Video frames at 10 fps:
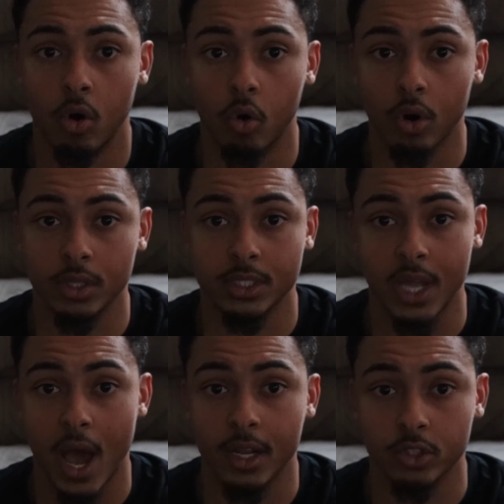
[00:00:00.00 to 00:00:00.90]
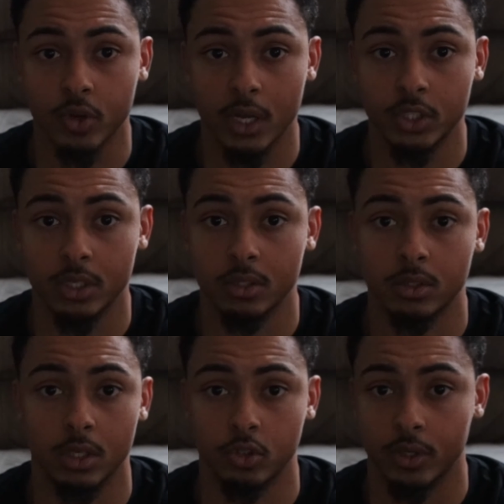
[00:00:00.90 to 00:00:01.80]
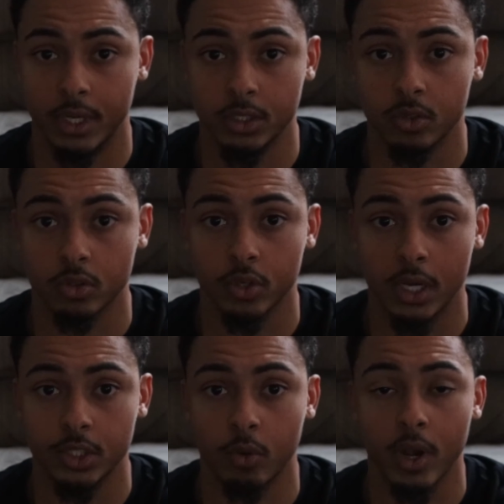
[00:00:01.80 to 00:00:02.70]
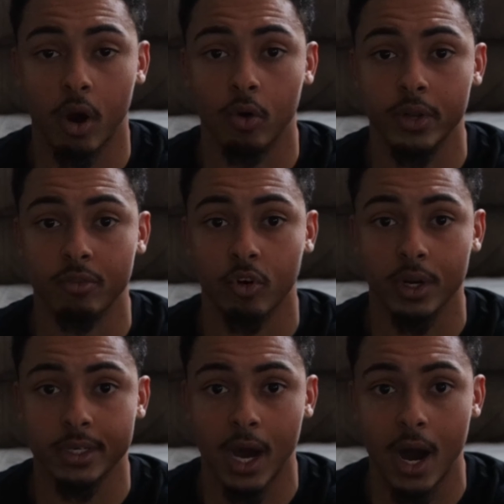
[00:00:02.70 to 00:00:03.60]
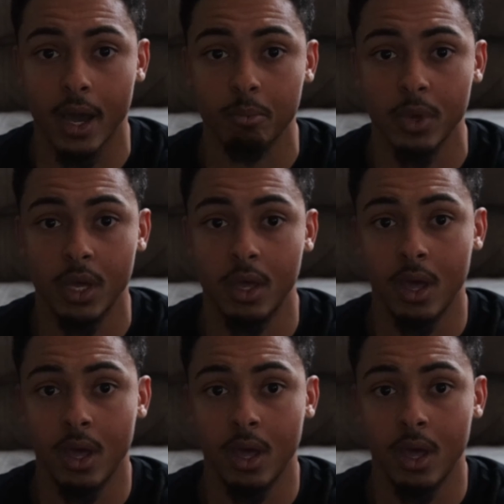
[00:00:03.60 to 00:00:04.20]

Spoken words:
or the static stretches, the traditional stretching where you're holding it for a time,